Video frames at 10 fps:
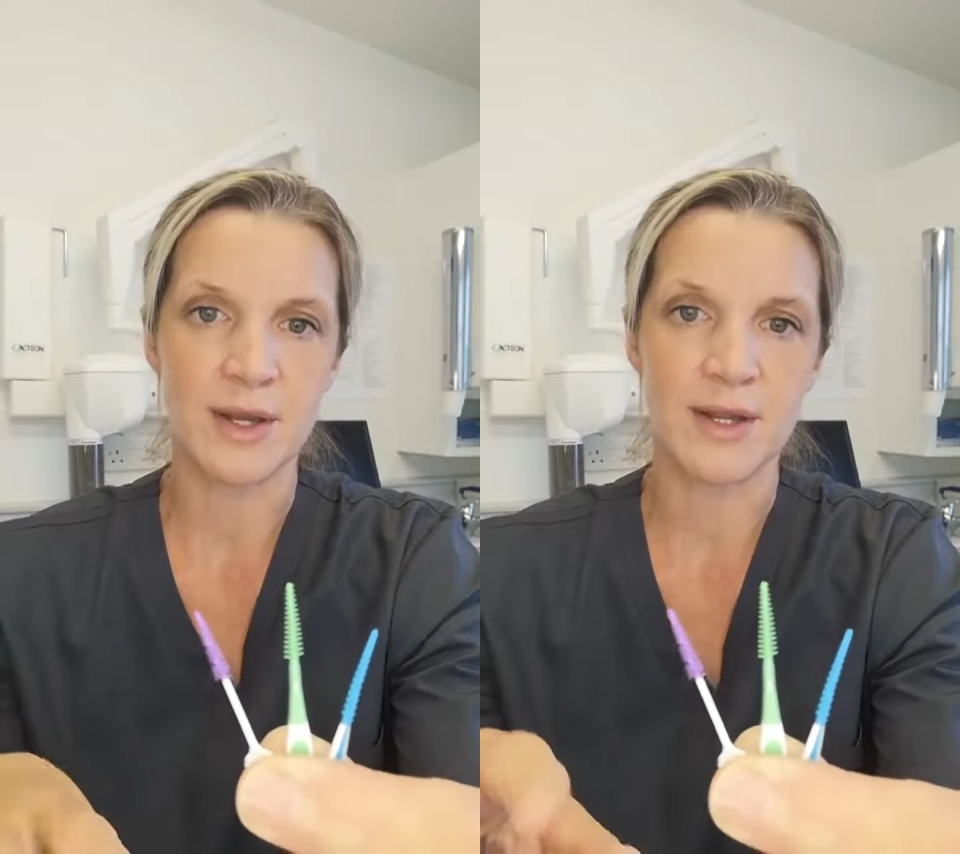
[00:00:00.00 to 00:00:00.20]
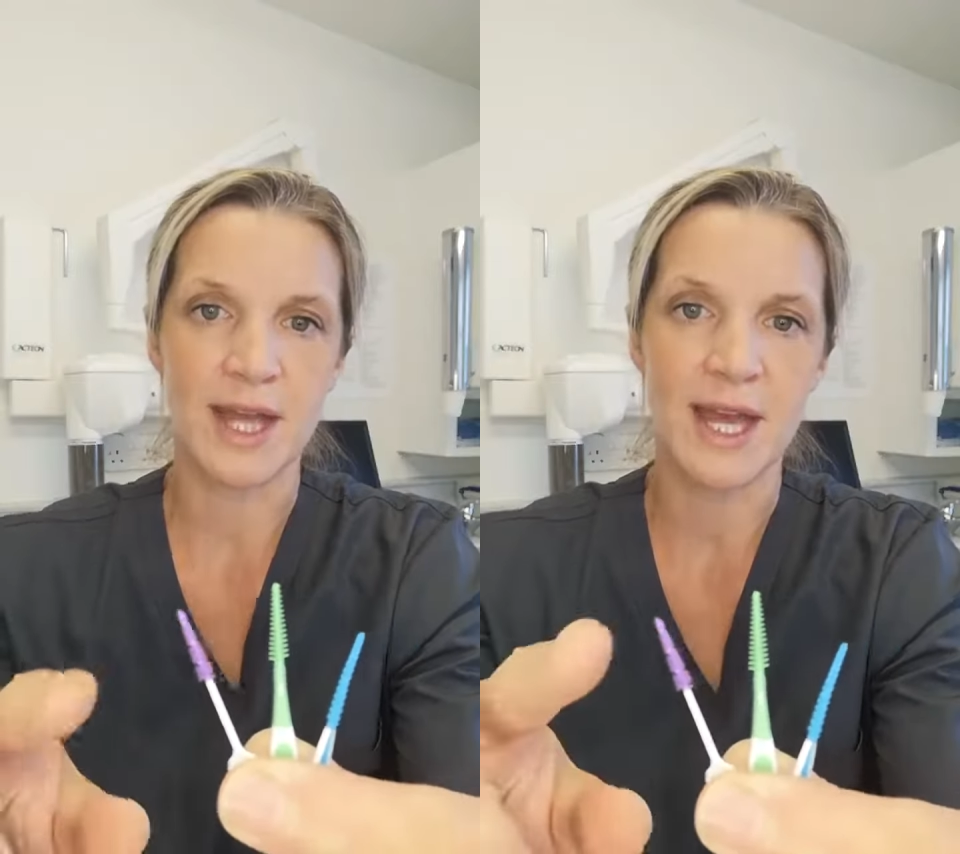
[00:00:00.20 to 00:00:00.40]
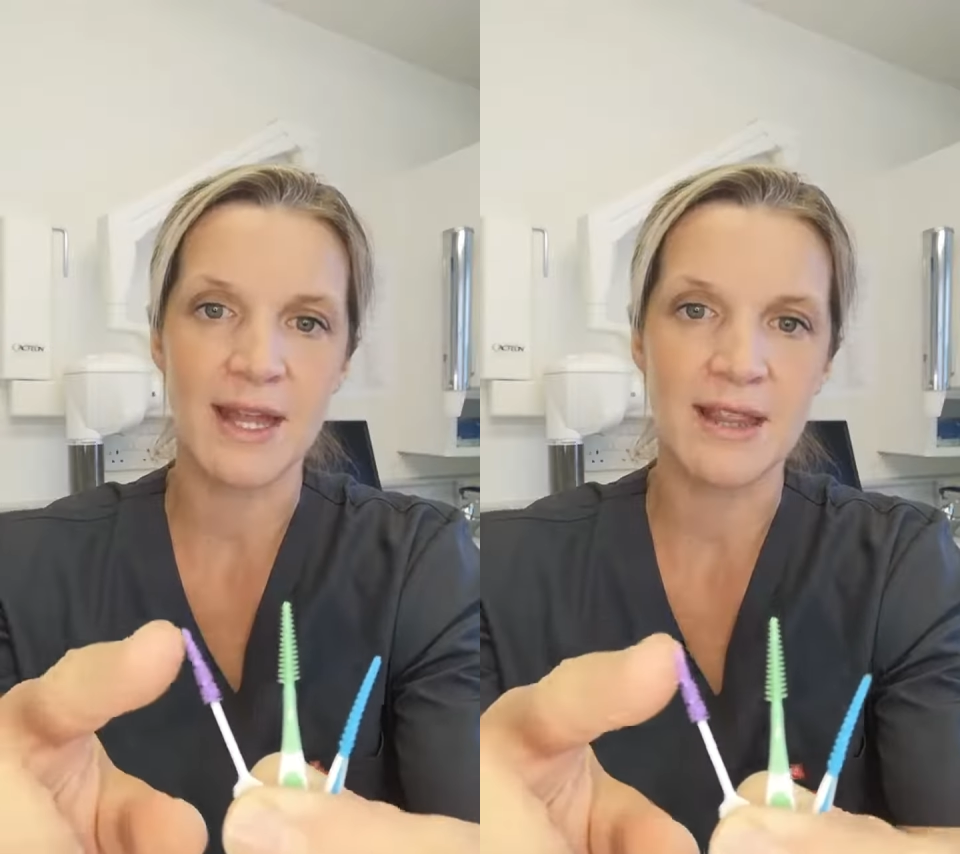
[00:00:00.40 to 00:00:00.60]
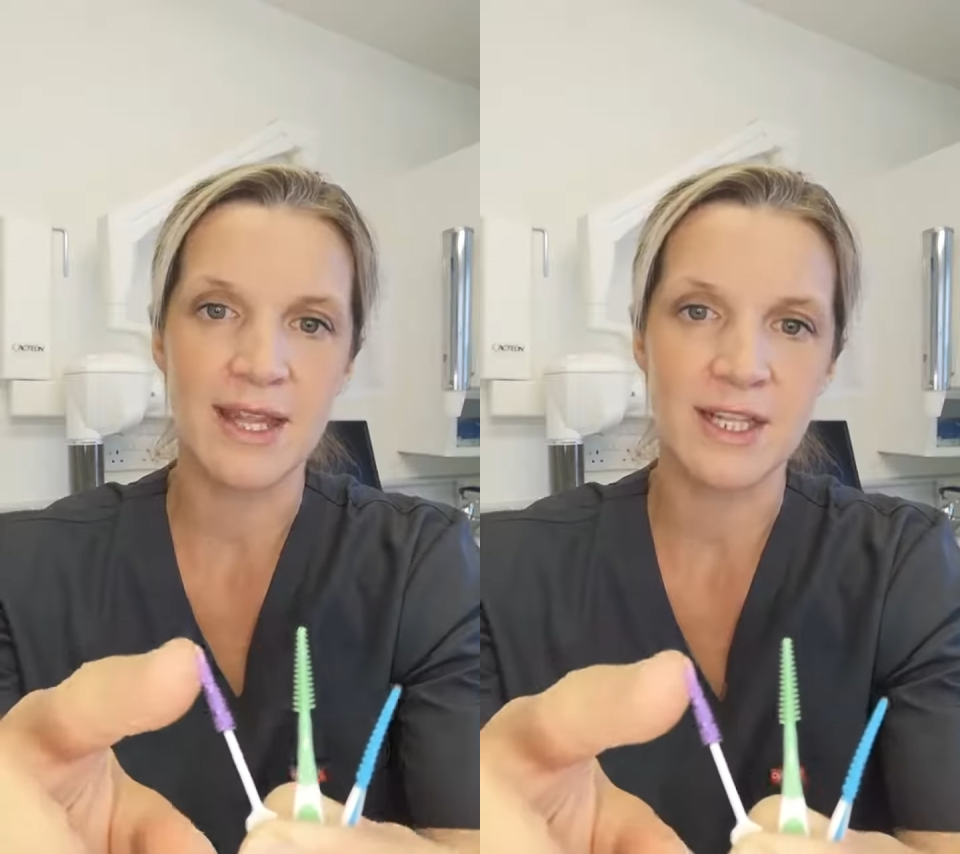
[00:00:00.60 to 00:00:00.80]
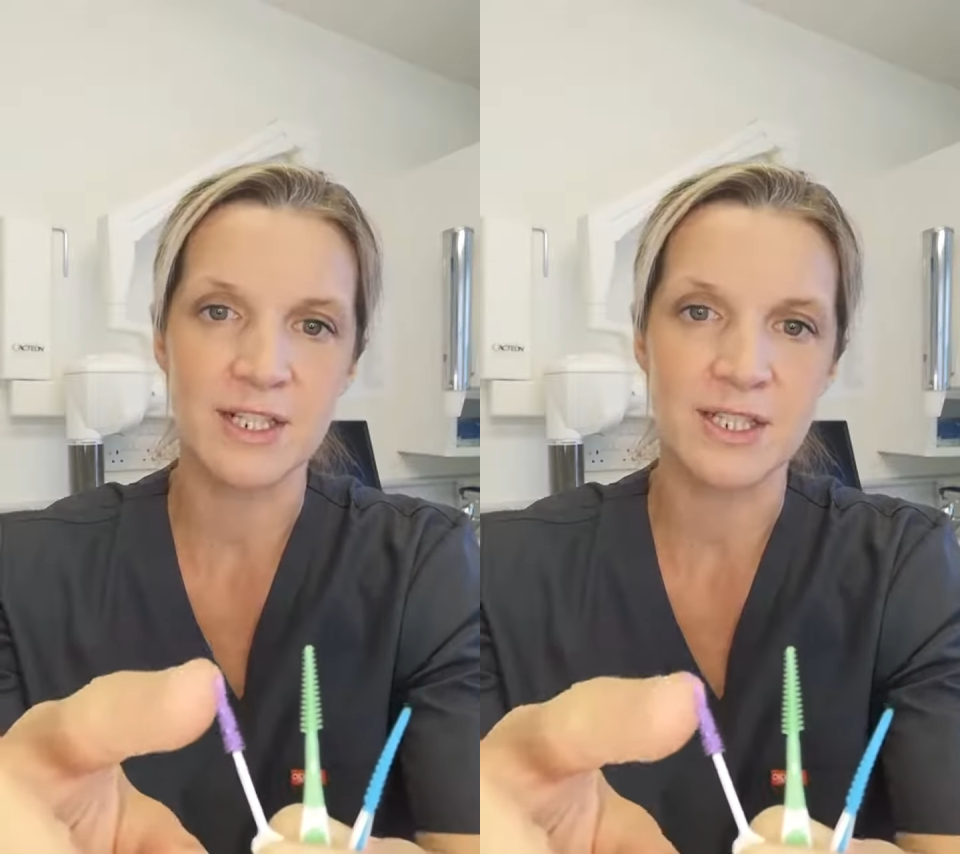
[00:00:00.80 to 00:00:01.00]
Okay,
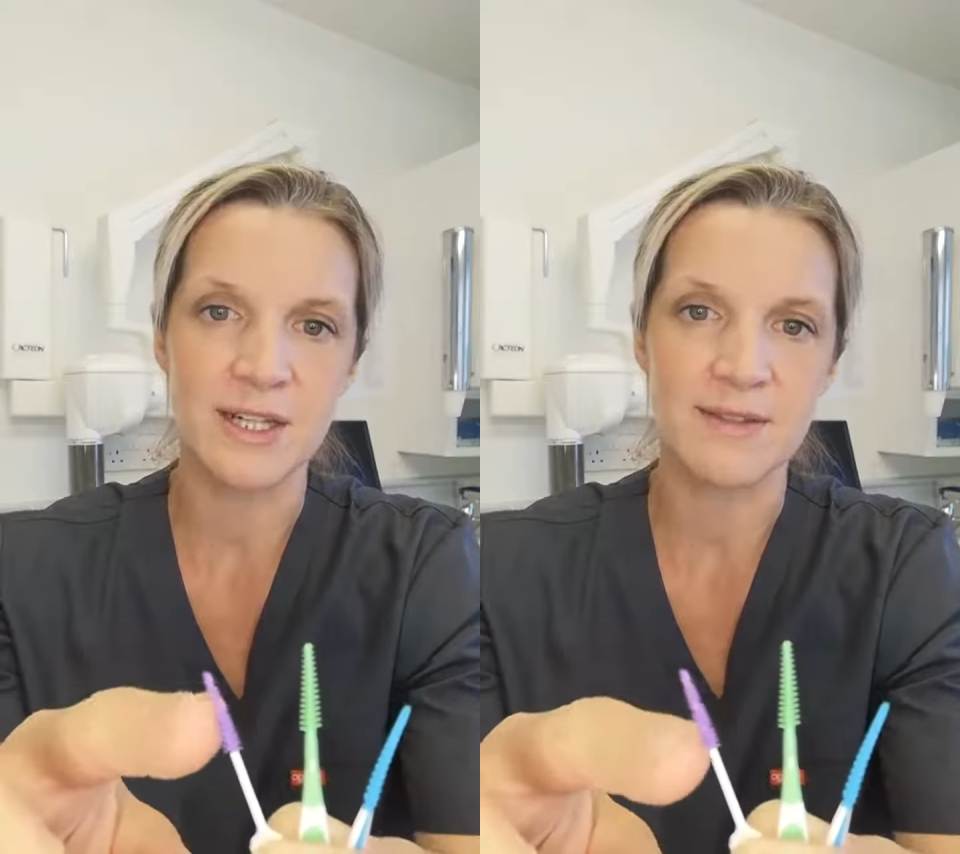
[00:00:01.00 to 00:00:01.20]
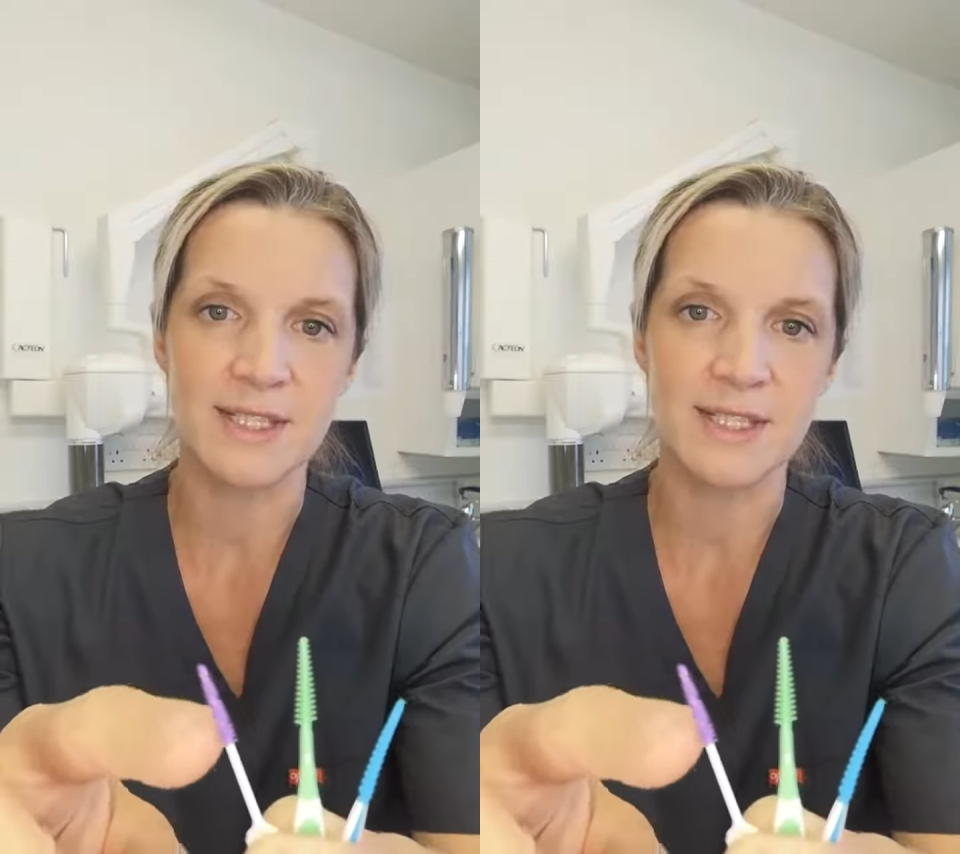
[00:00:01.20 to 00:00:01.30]
they just have